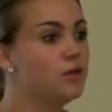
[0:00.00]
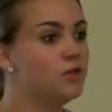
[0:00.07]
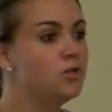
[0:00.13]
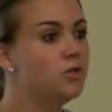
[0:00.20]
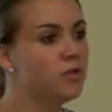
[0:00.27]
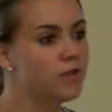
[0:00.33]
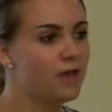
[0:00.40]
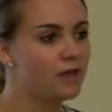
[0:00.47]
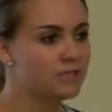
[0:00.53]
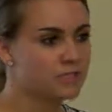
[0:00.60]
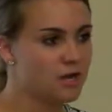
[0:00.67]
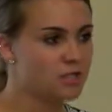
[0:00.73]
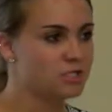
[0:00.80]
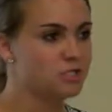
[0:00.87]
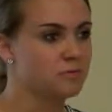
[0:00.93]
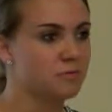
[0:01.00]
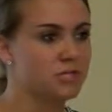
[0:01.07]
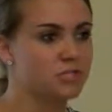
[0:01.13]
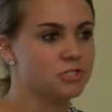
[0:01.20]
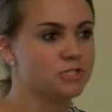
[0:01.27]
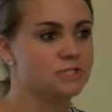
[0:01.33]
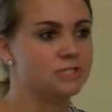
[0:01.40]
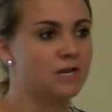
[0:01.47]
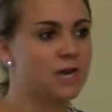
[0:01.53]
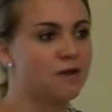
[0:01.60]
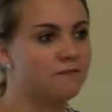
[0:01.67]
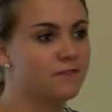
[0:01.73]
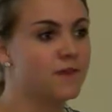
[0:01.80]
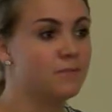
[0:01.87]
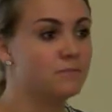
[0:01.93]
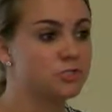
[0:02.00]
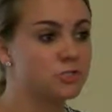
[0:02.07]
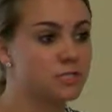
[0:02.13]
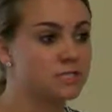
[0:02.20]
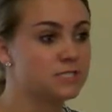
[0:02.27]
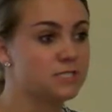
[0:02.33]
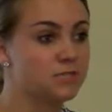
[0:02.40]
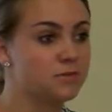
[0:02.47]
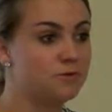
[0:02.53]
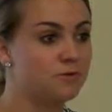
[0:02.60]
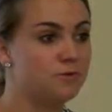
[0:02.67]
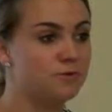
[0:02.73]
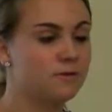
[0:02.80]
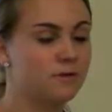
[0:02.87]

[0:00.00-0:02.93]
knowing how to talk to your patients and have them trust you.